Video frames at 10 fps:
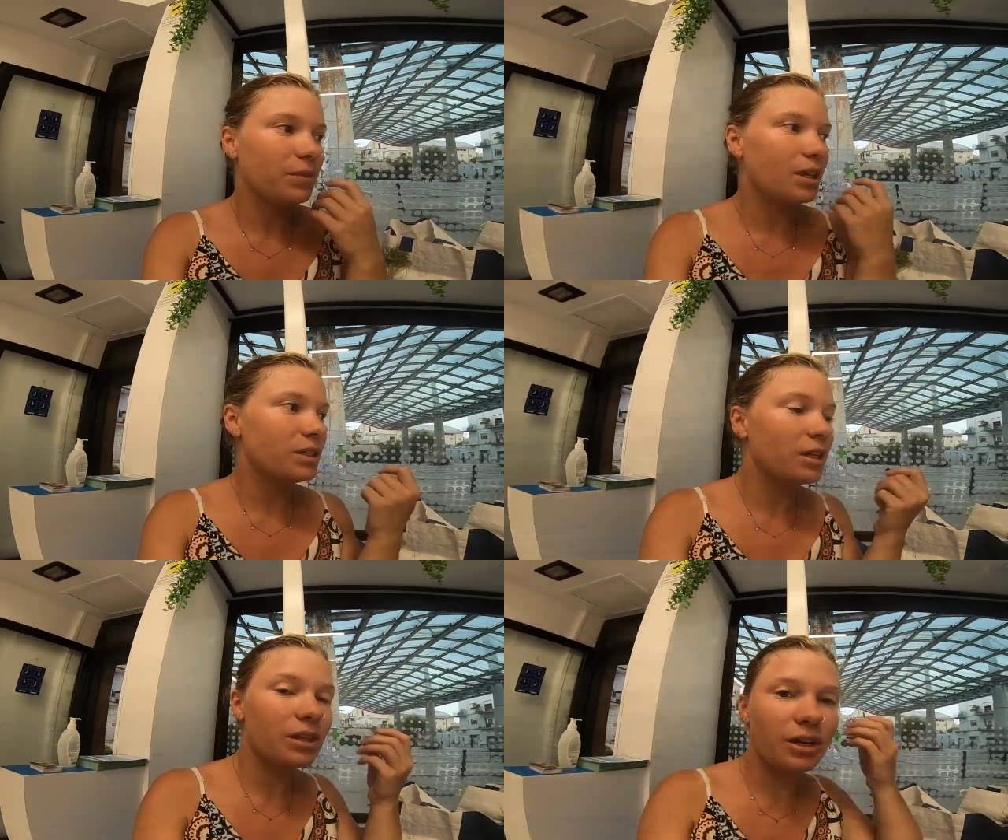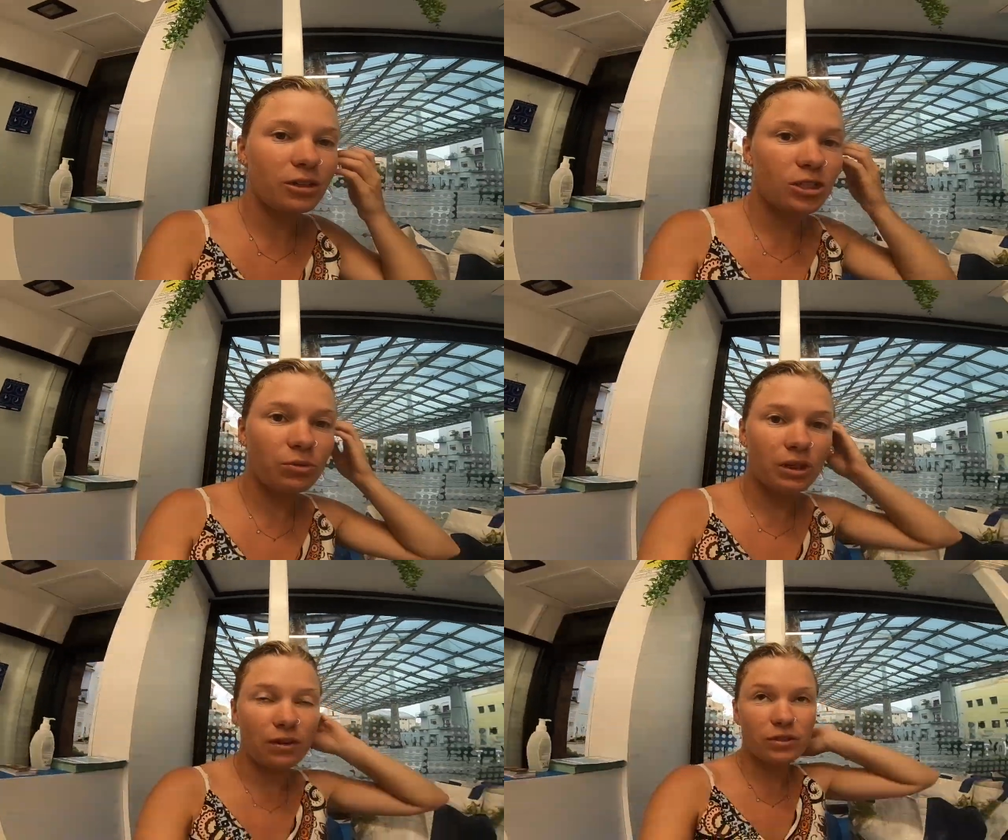is in there. So
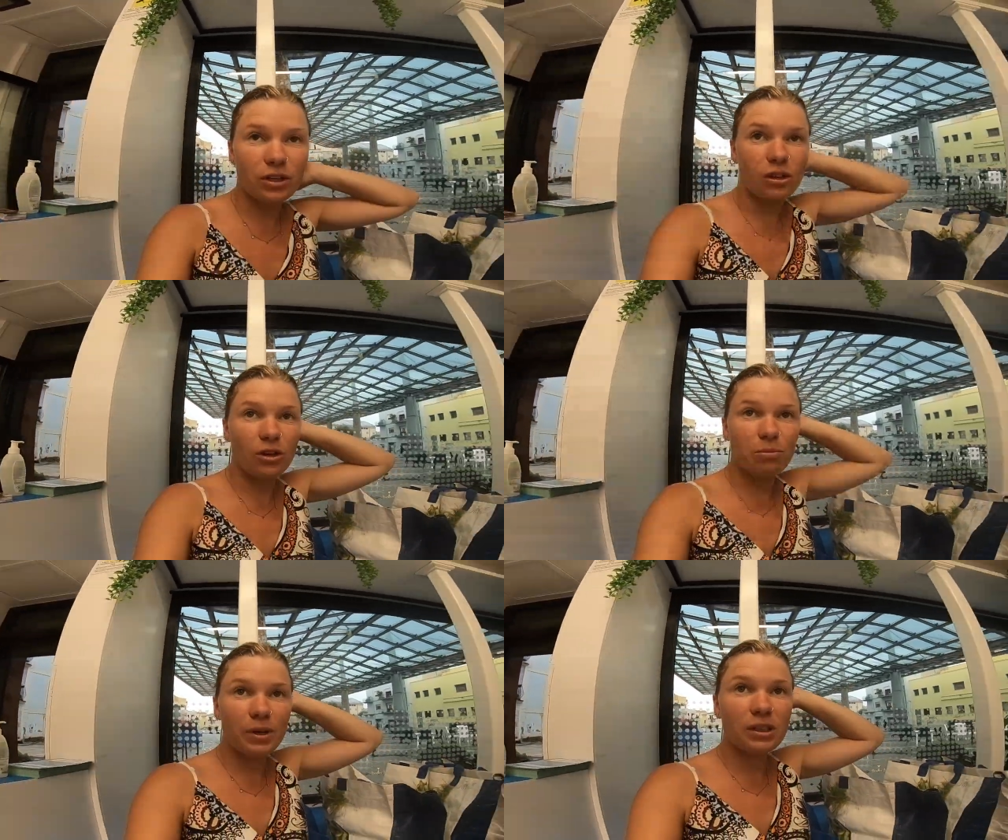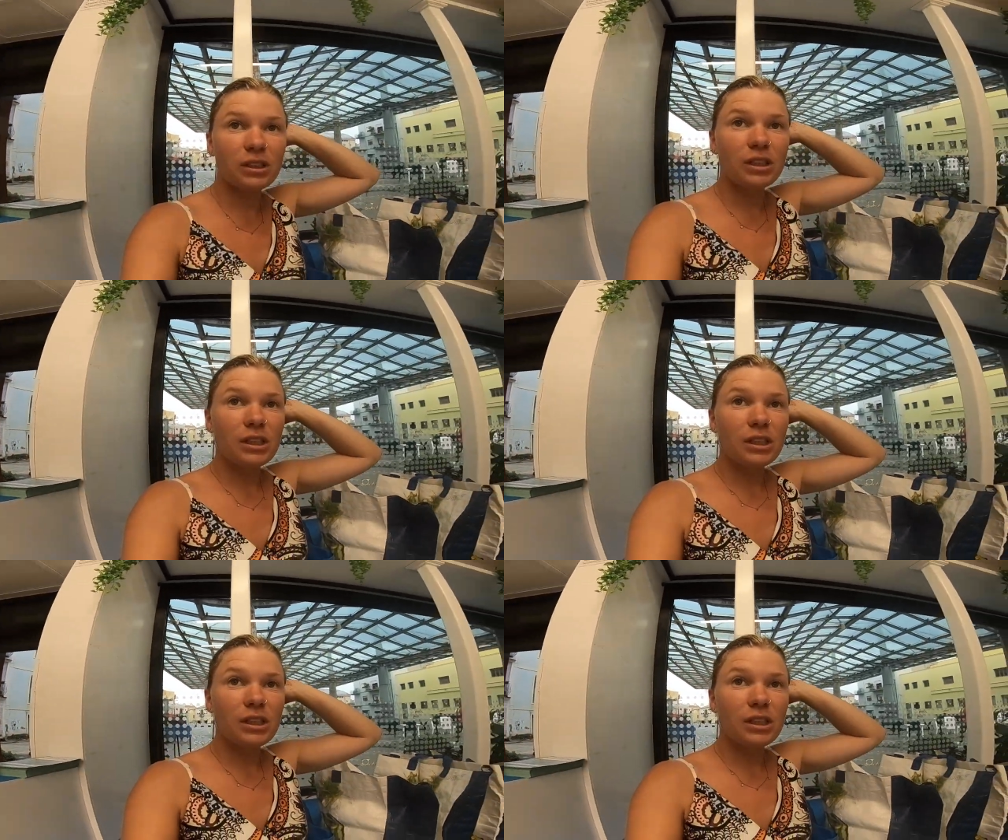we left it all open.